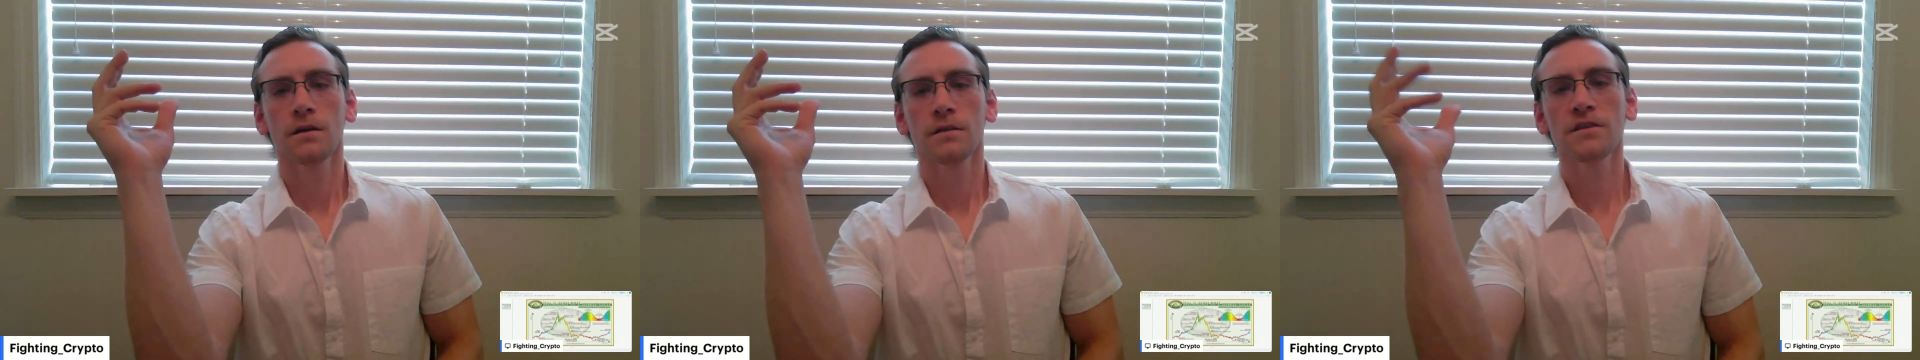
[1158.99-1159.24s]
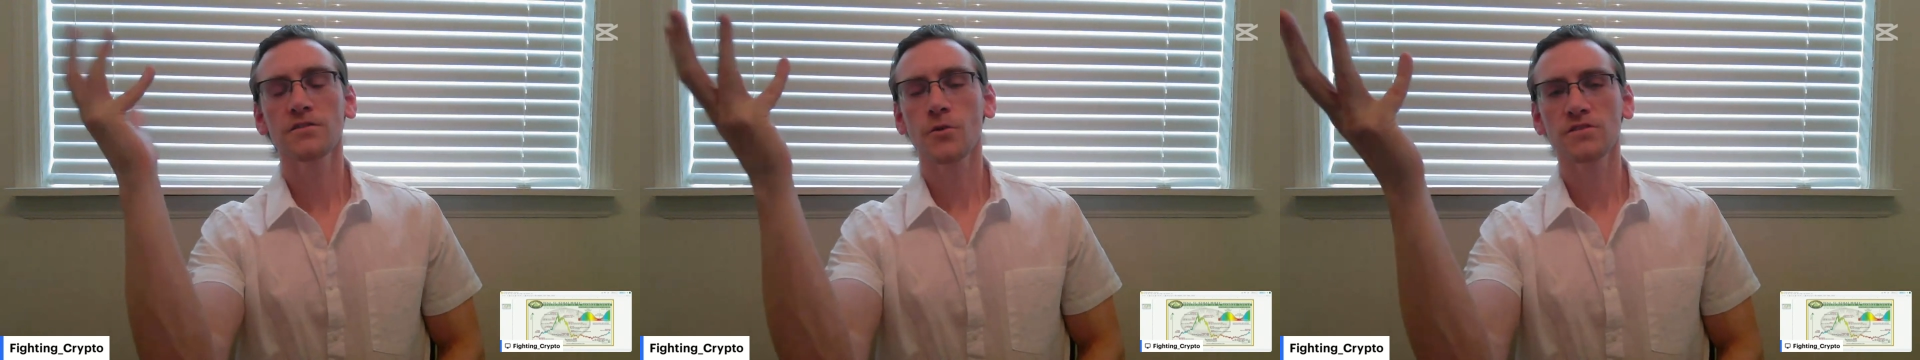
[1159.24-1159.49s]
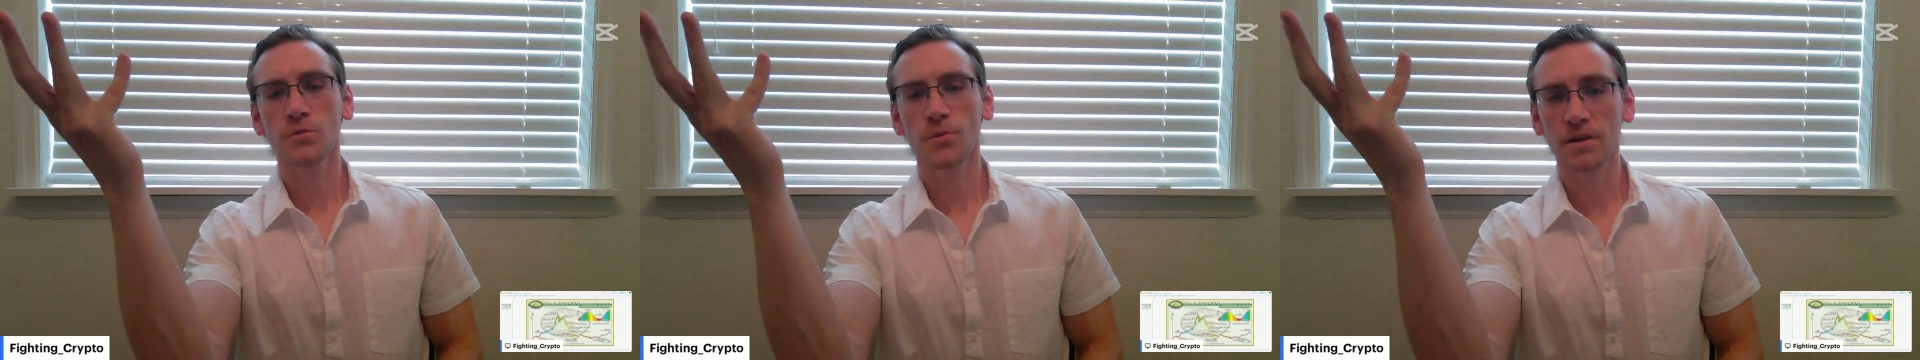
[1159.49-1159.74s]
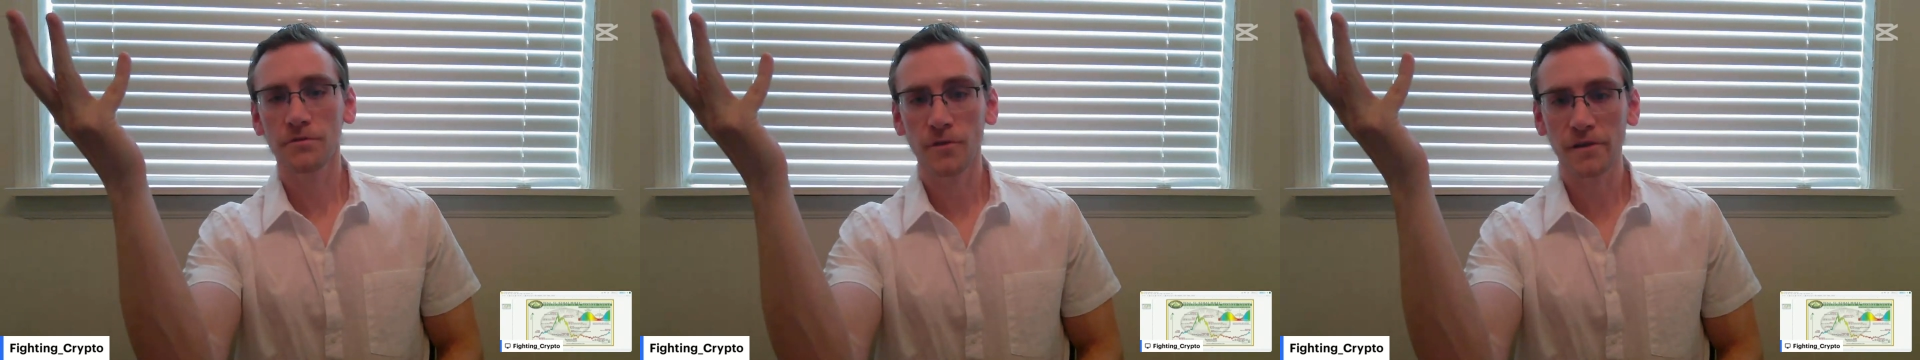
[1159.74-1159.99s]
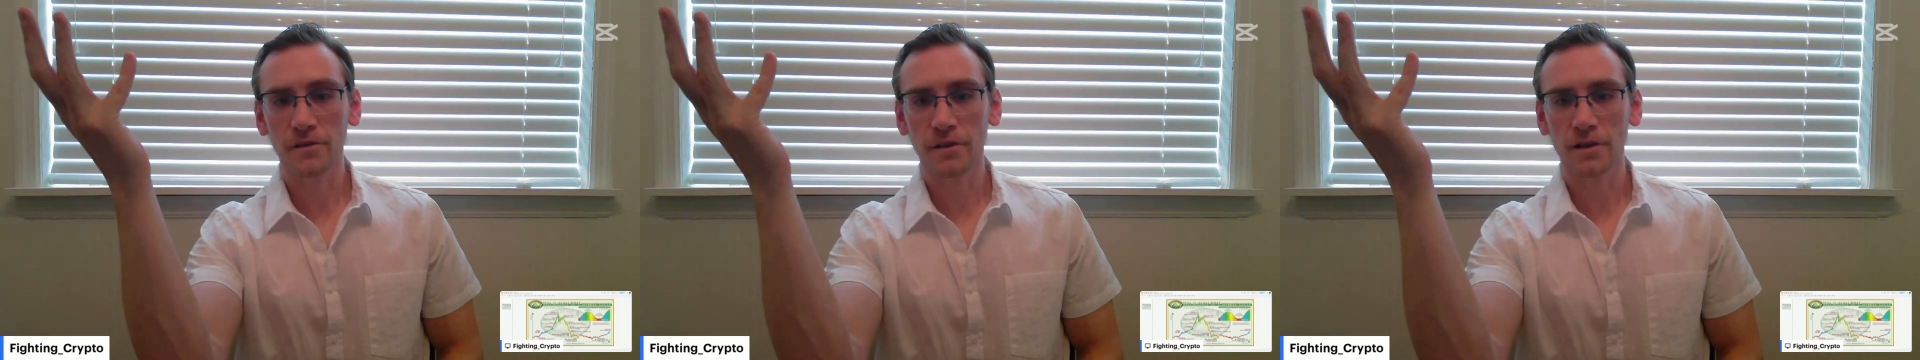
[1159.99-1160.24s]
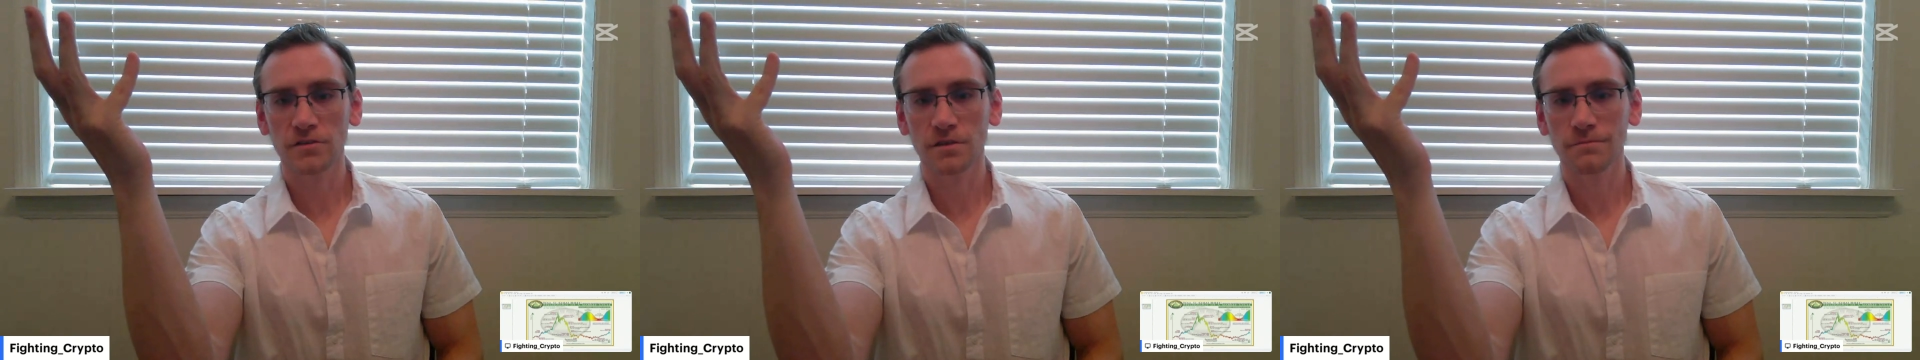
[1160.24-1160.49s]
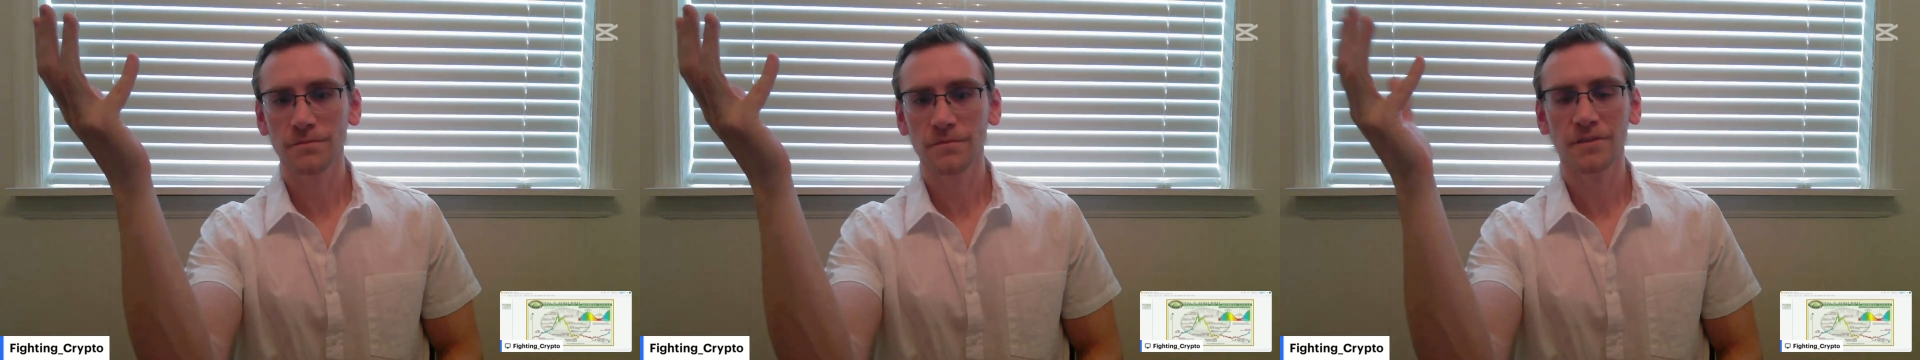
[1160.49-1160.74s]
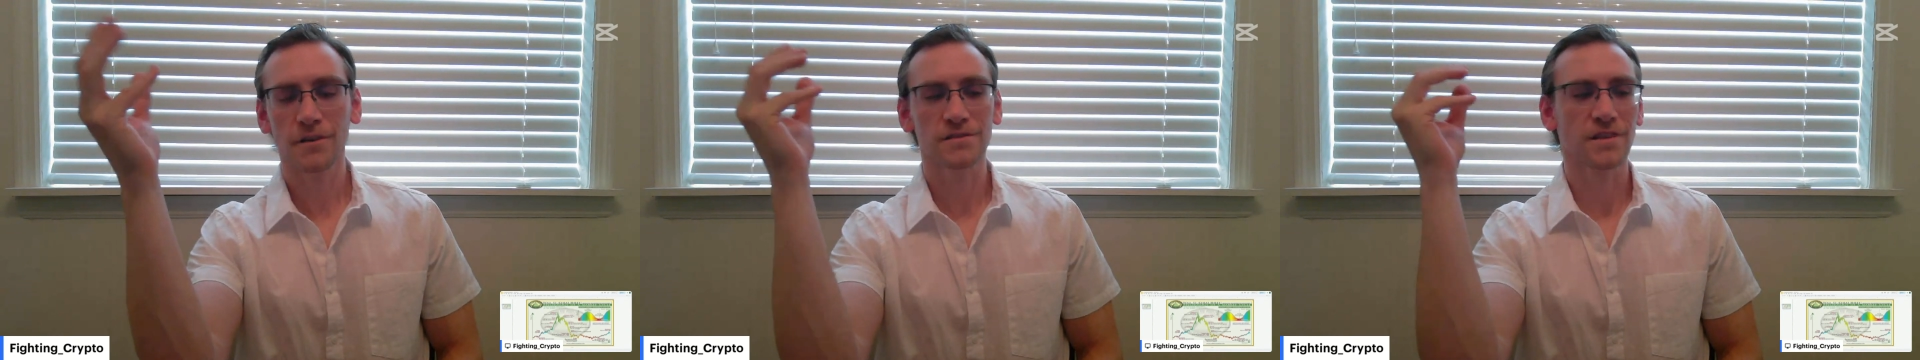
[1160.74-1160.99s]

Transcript: These coins are waiting for regulation. They're